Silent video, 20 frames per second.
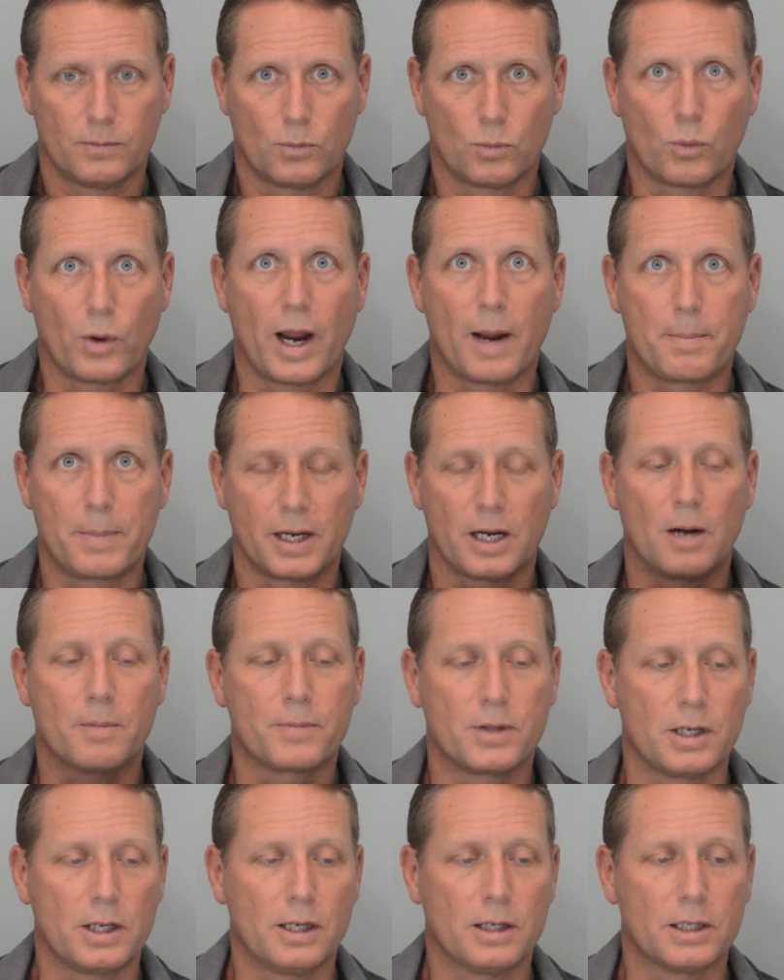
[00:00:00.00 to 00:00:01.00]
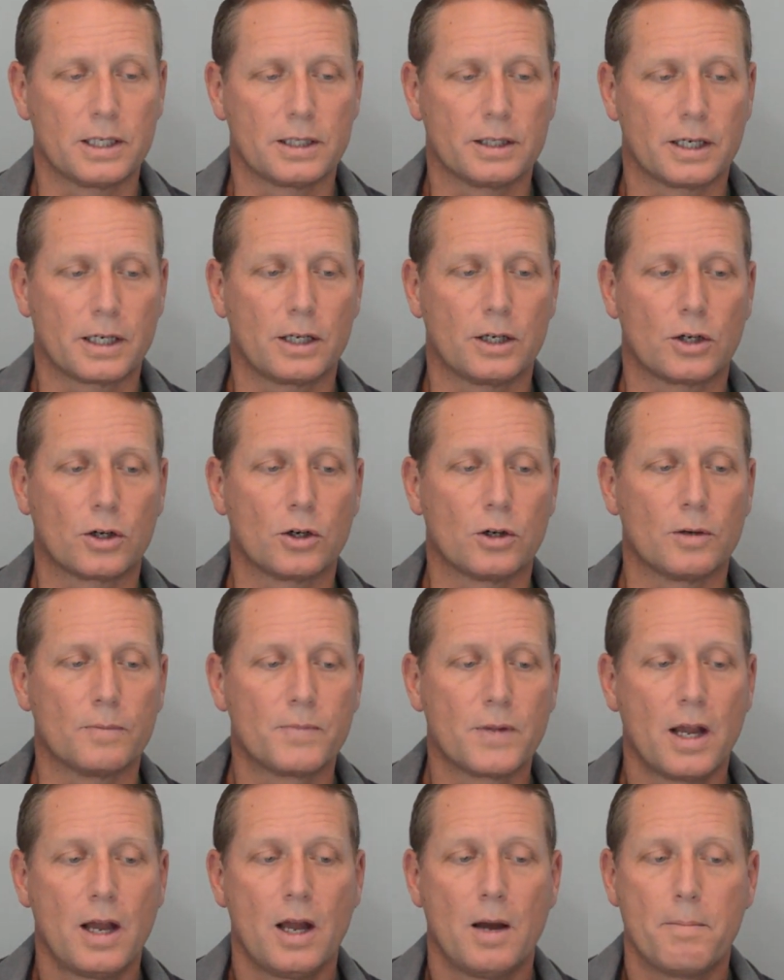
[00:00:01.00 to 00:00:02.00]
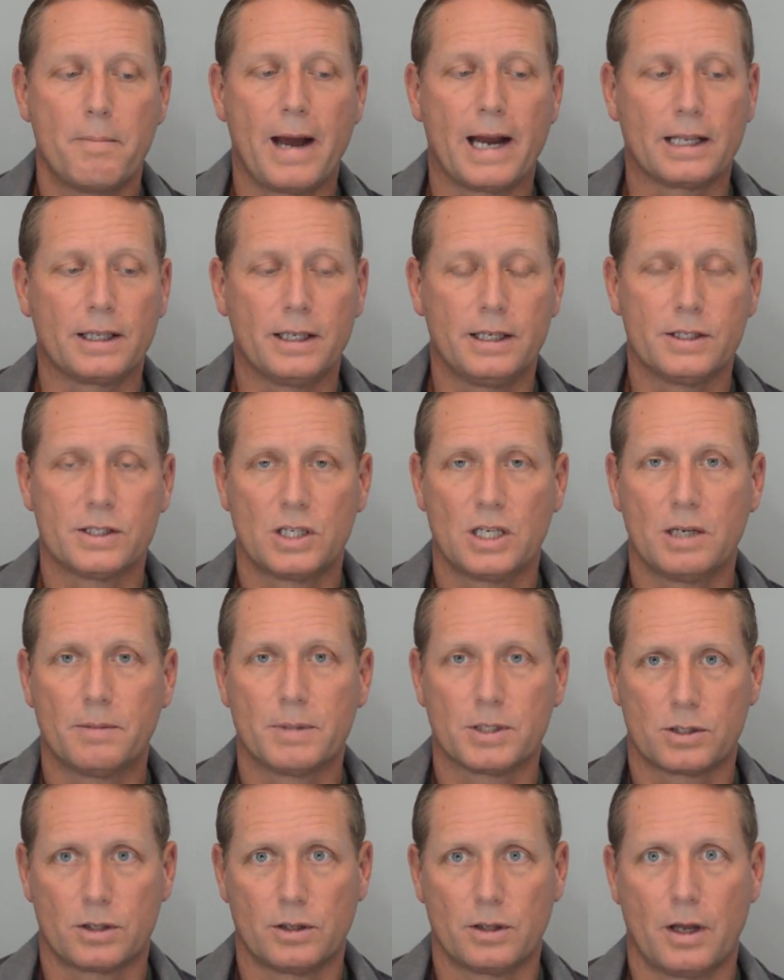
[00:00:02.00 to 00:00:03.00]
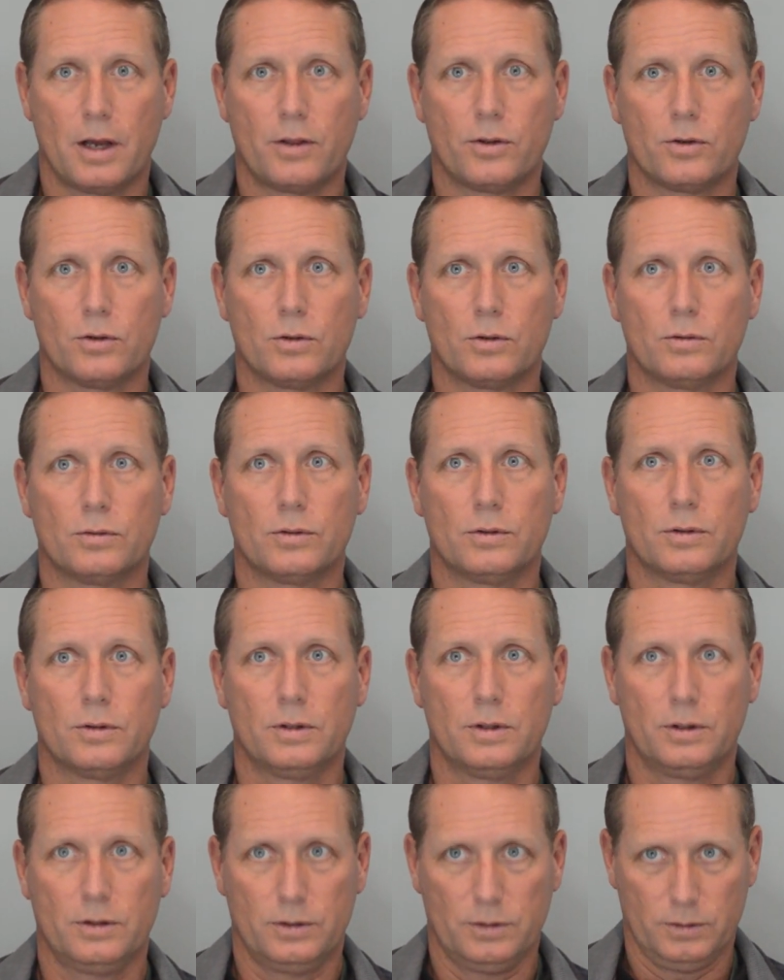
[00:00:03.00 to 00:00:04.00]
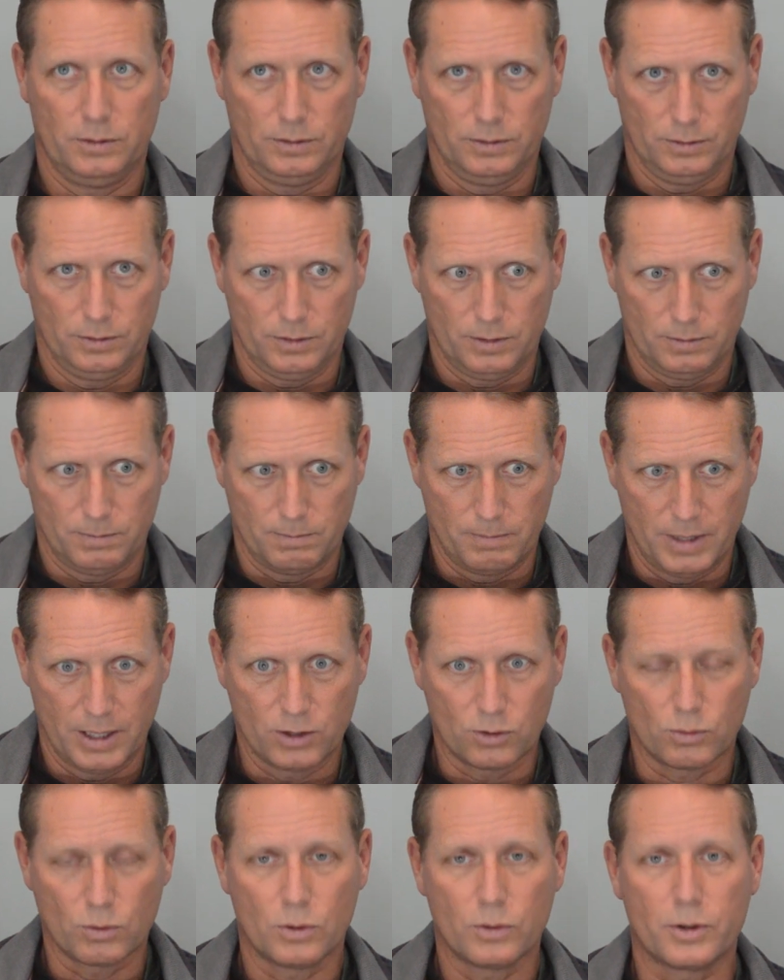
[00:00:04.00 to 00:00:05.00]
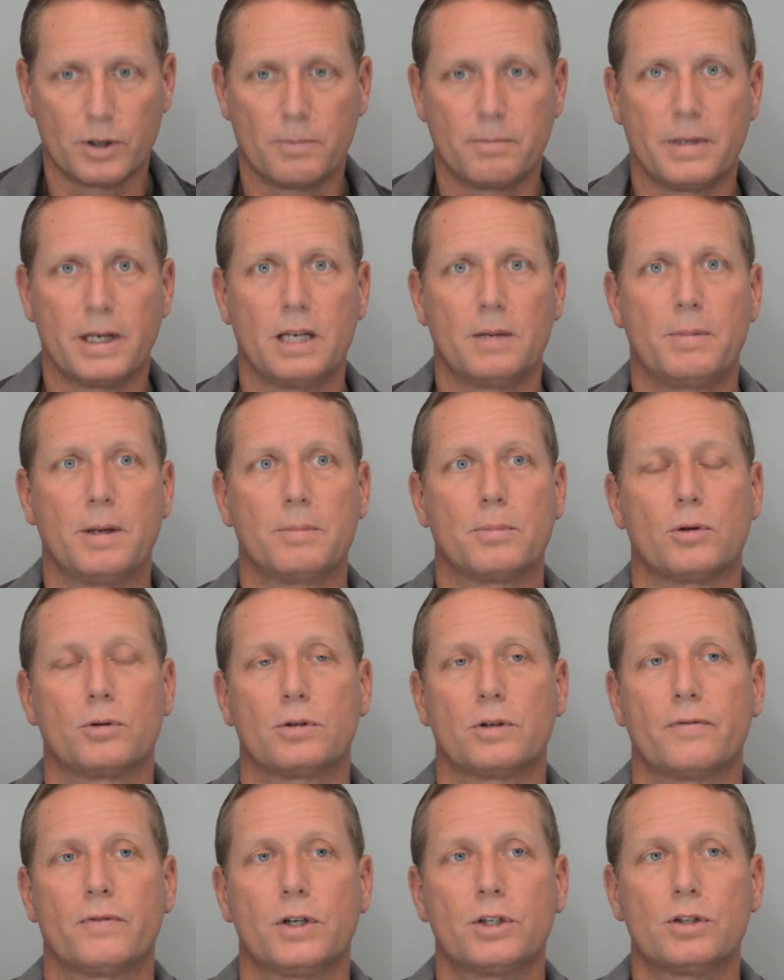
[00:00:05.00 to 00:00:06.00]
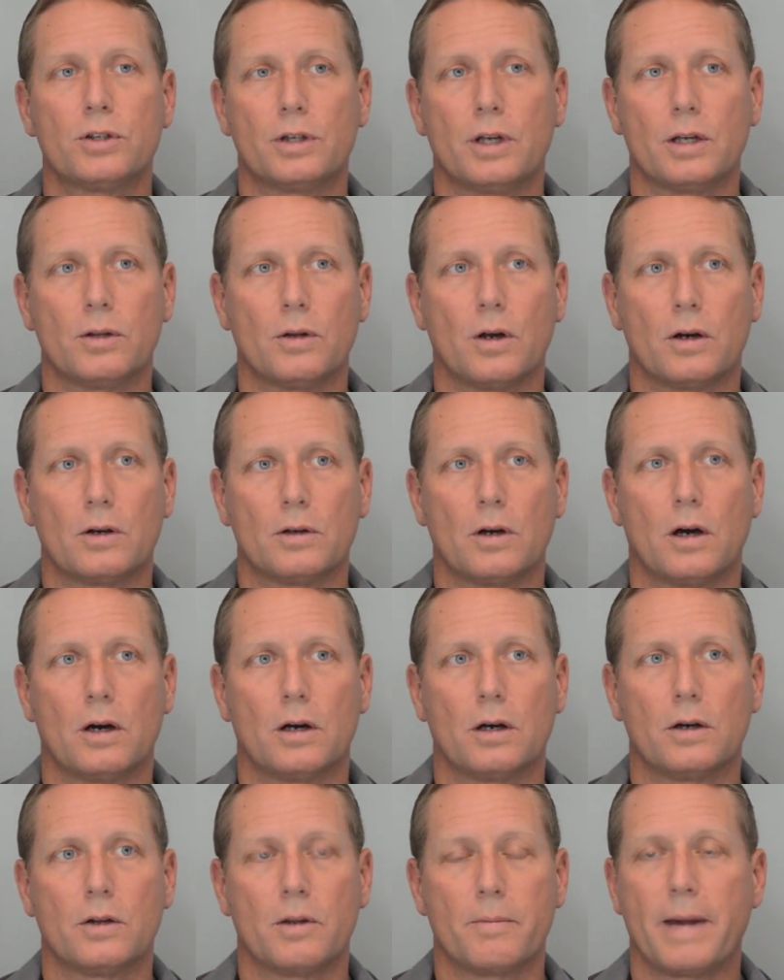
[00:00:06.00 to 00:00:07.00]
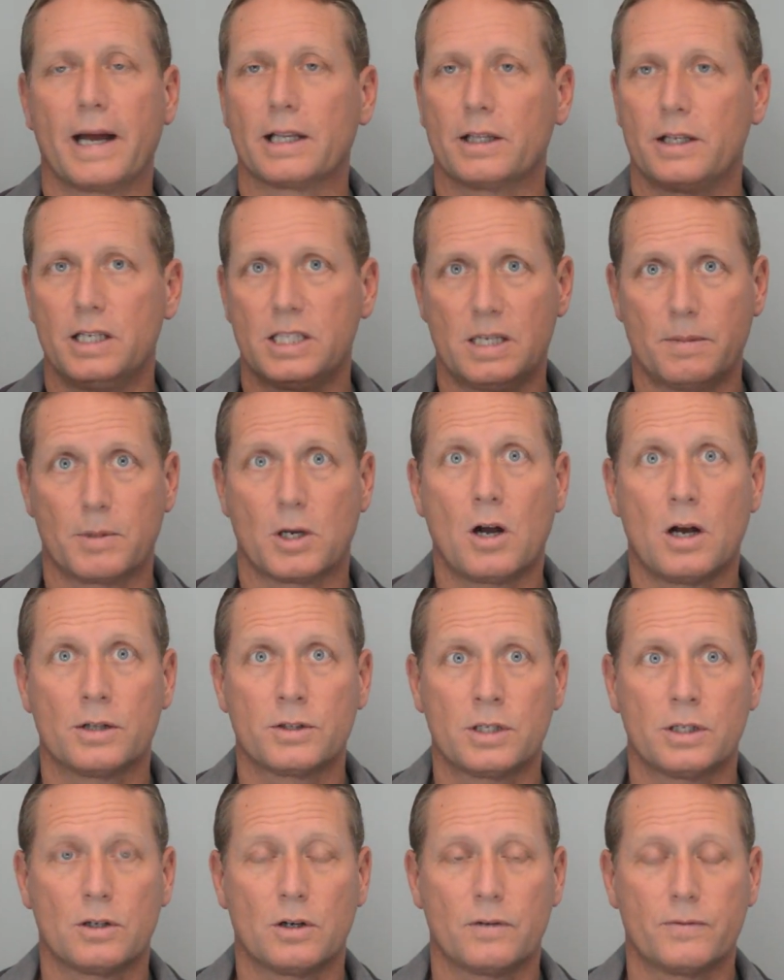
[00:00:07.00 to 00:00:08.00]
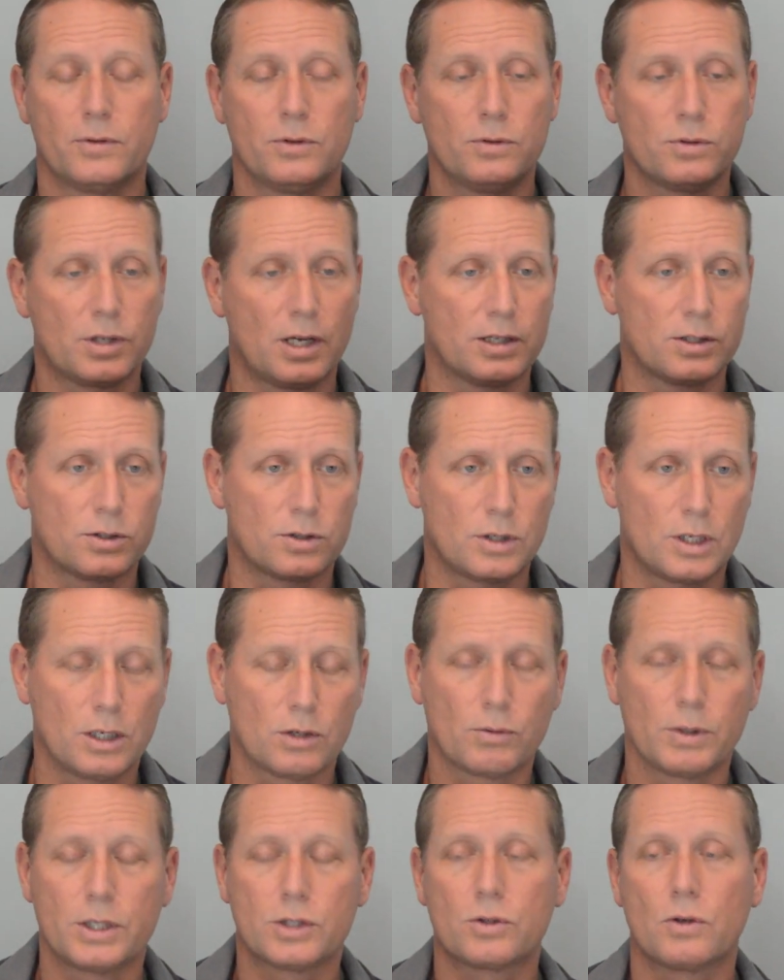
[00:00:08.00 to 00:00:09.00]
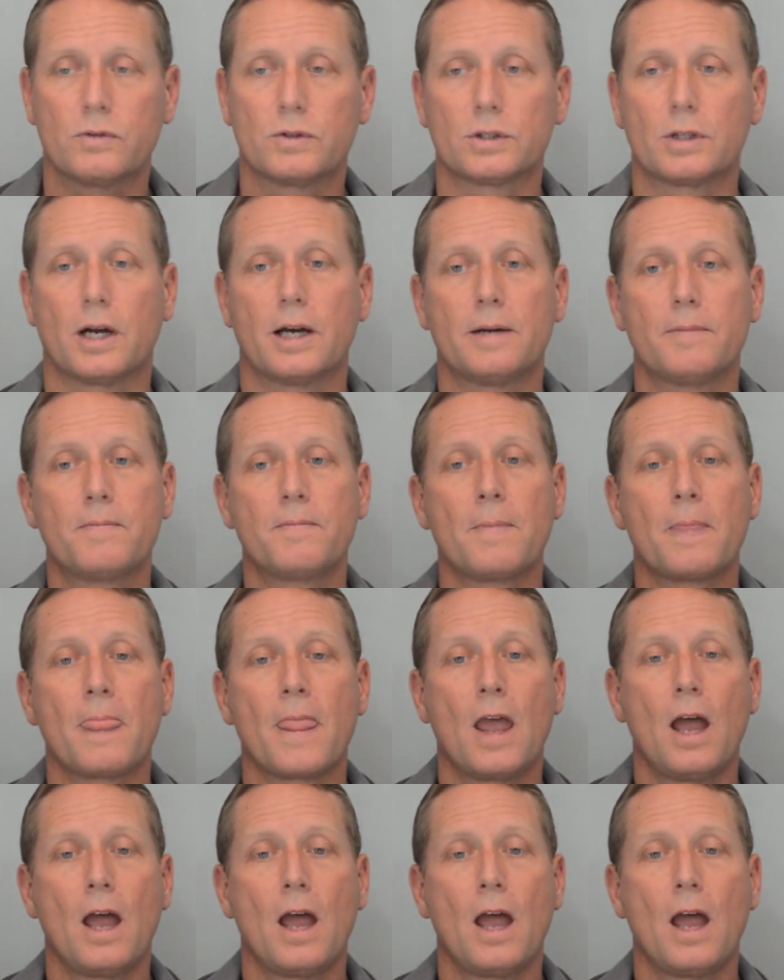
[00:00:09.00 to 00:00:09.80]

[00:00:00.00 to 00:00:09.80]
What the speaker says: ramping up the healing that can occur. Magnesium is another mineral that many people are deficient in. The magnesium content in our foods has decreased over time.